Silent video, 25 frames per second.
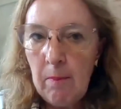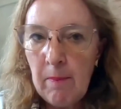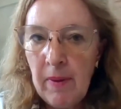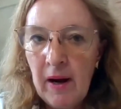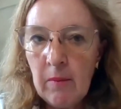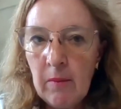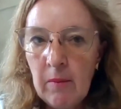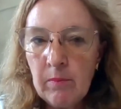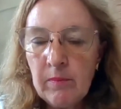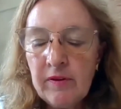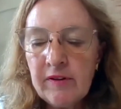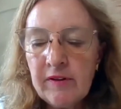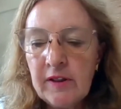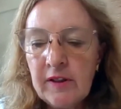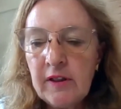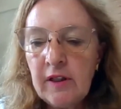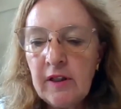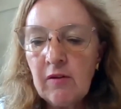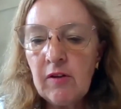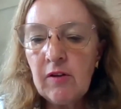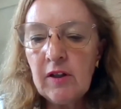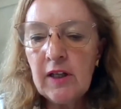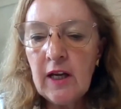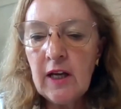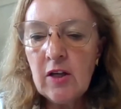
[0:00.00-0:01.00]
pumps and
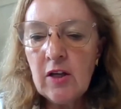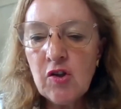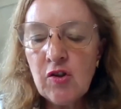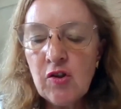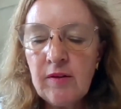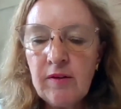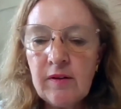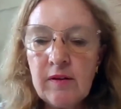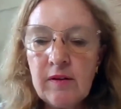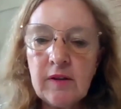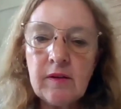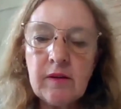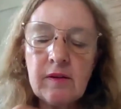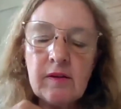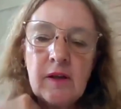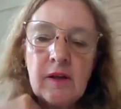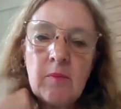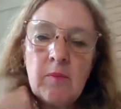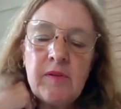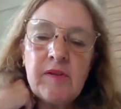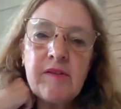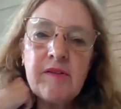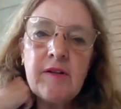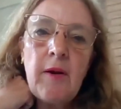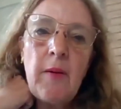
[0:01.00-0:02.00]
irrigation
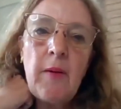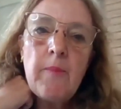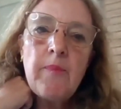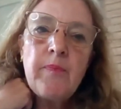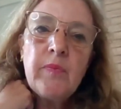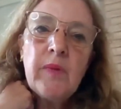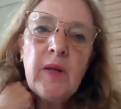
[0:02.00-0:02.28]
systems,